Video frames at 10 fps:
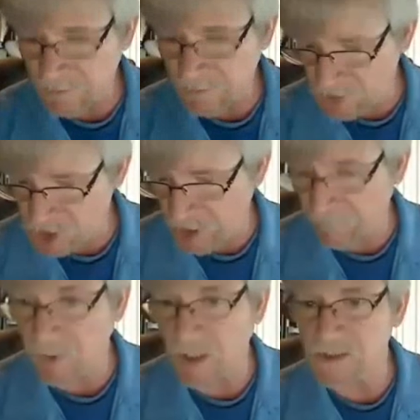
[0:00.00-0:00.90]
into the
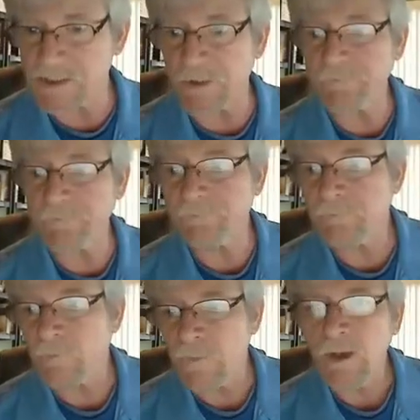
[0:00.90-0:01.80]
chat box here.
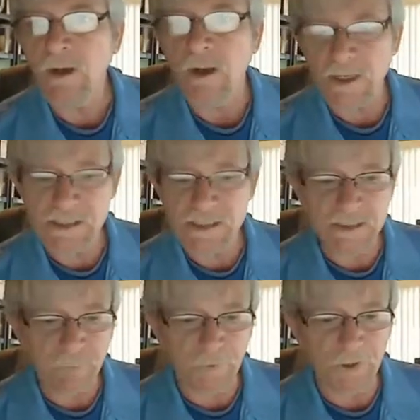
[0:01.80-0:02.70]
This
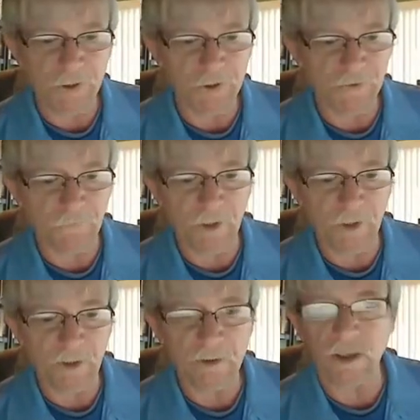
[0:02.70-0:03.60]
is a pretty good
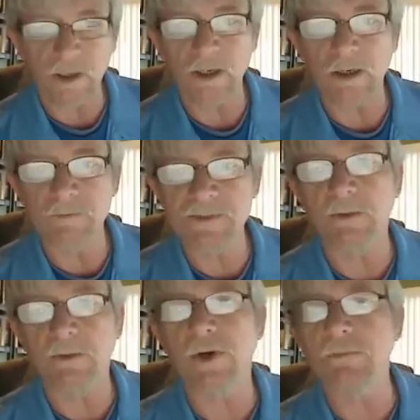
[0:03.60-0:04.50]
free
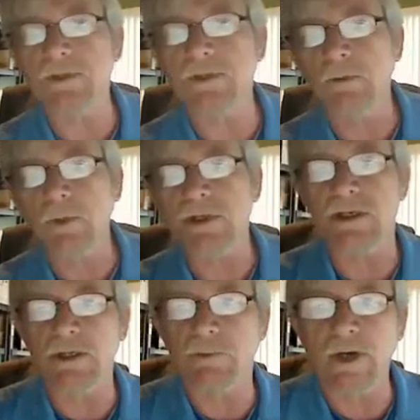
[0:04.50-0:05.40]
teleprompter, and what the
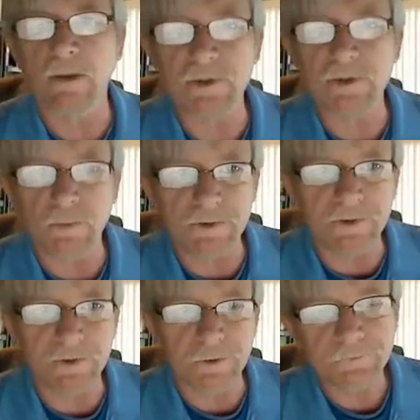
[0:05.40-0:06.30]
teleprompter will
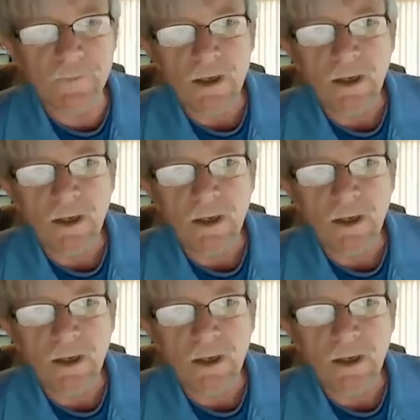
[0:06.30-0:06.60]
do